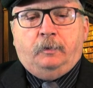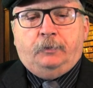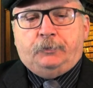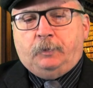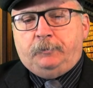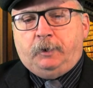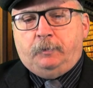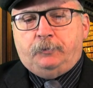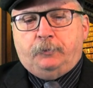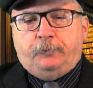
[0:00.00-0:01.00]

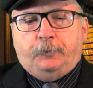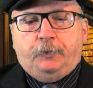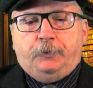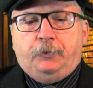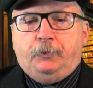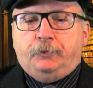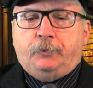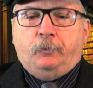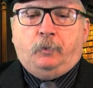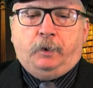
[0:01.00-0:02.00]
Sometimes referred to as
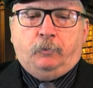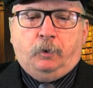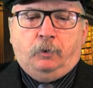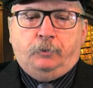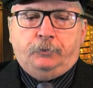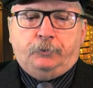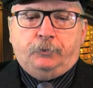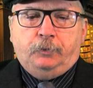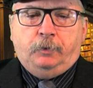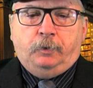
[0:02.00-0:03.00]
the White Rose,
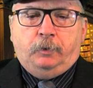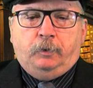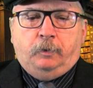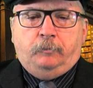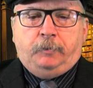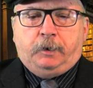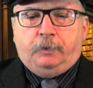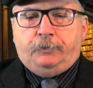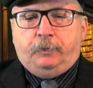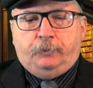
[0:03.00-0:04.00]

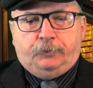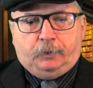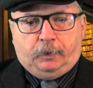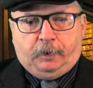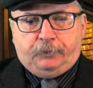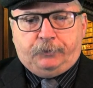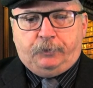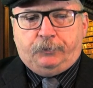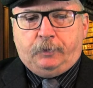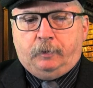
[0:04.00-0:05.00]
because he was the last
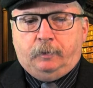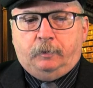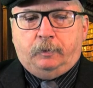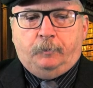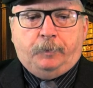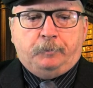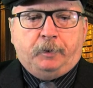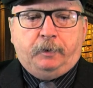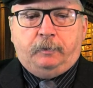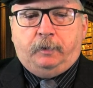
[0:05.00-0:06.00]
descendant of the
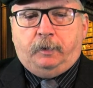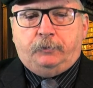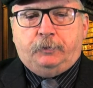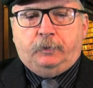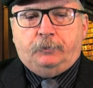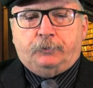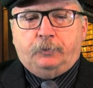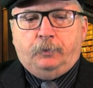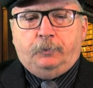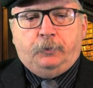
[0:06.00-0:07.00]
Plantagenets
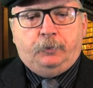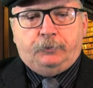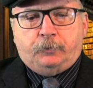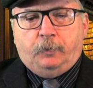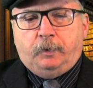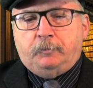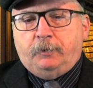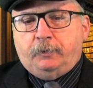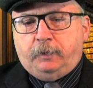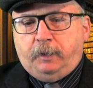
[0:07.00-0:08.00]
through his
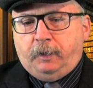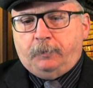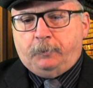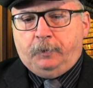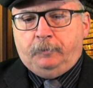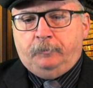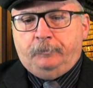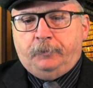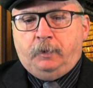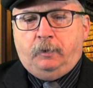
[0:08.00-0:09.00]
grandmother Catherine,
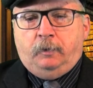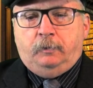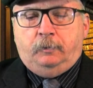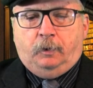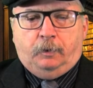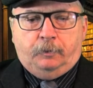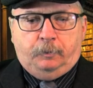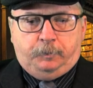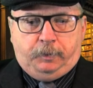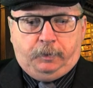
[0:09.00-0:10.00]
daughter
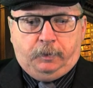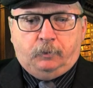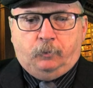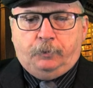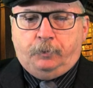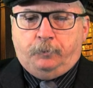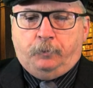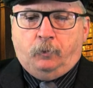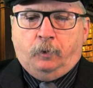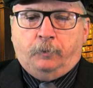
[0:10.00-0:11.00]
of King Edward the
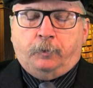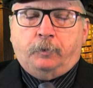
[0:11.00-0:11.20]
fourth.